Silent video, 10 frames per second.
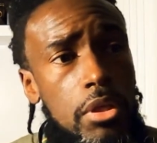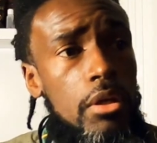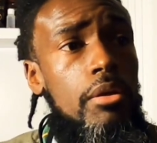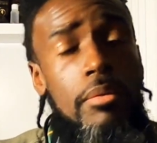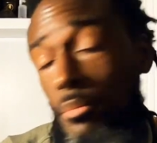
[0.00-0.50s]

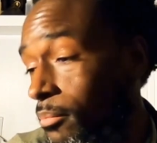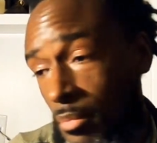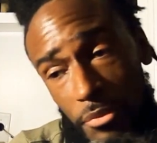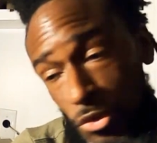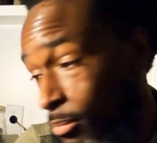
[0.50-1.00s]

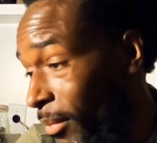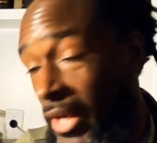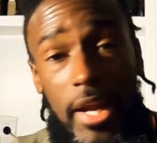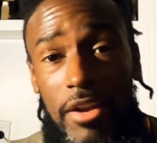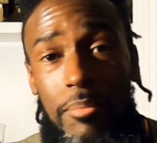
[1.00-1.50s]
you
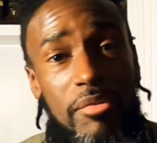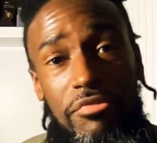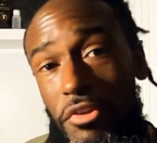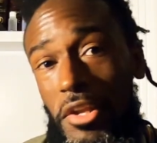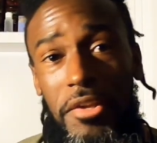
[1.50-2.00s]
may not have been
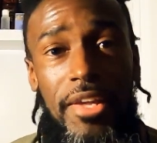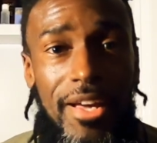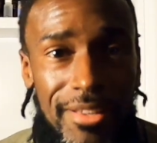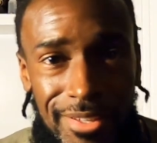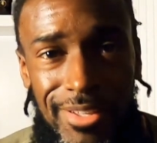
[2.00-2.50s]
feeling that.